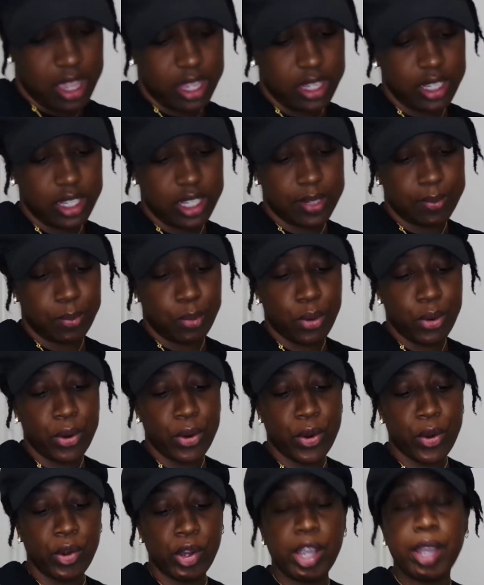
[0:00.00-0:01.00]
this is
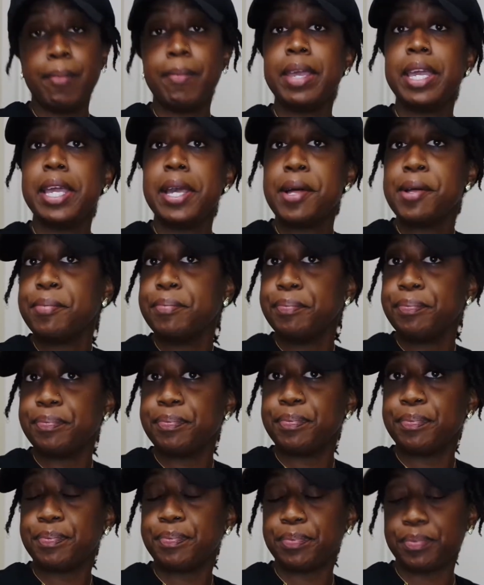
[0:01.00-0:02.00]
premium
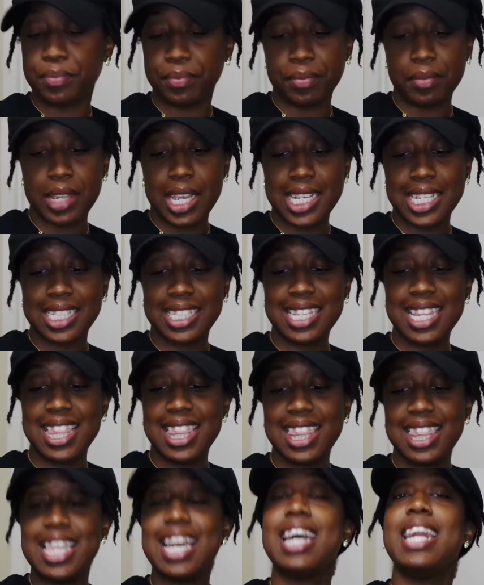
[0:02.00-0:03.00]

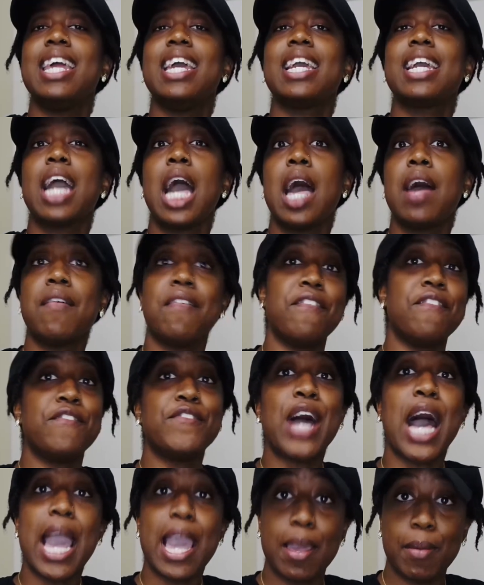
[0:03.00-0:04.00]
synthetic
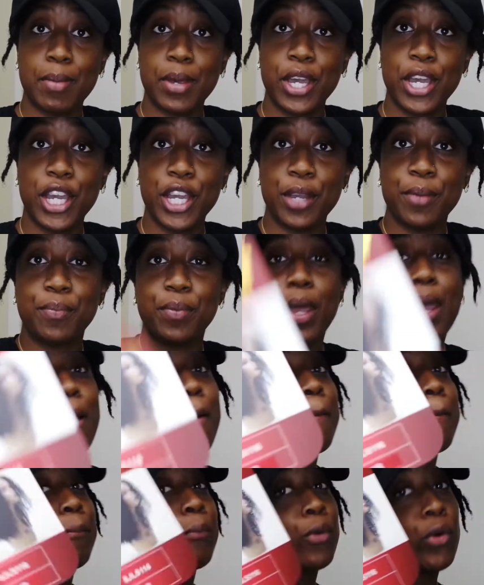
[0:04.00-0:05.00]
fiber.
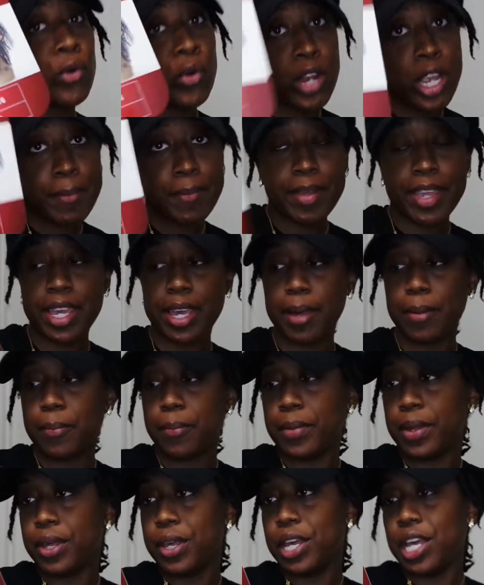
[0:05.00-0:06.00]

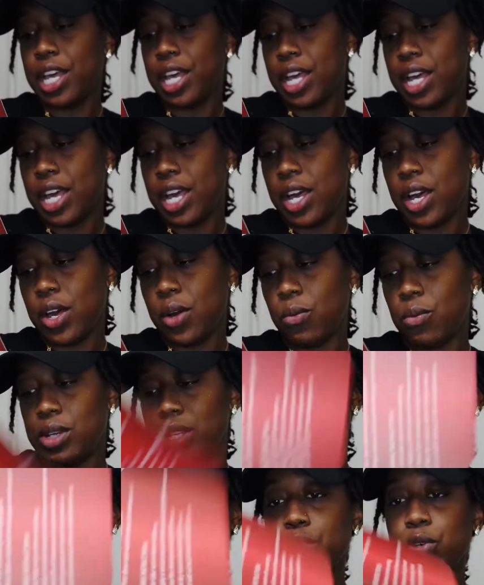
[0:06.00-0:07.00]
Premium
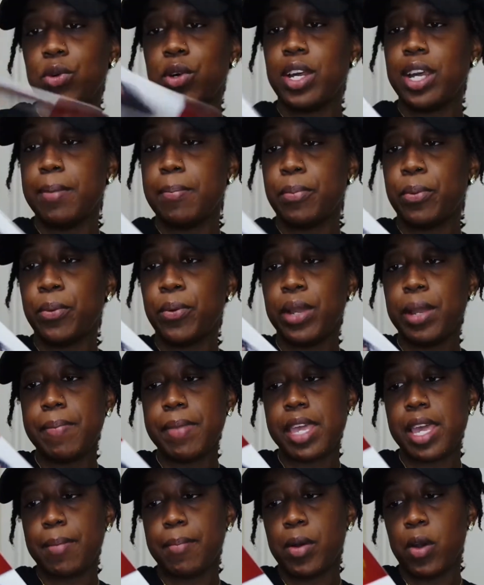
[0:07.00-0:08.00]
was doing
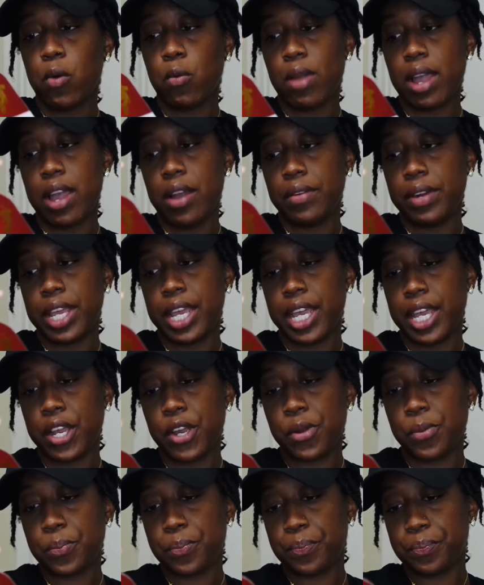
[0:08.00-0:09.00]
premium around
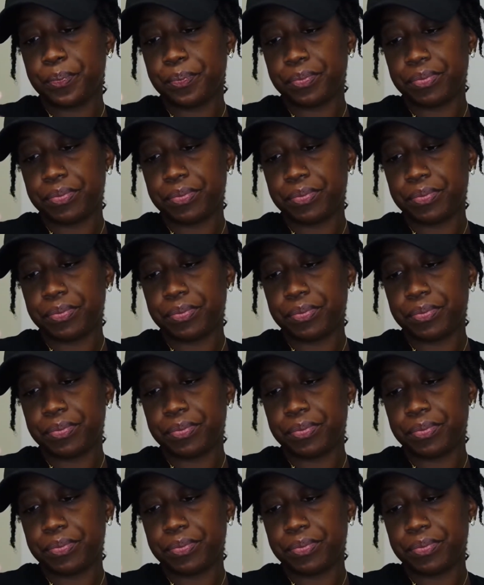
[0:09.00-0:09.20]
here.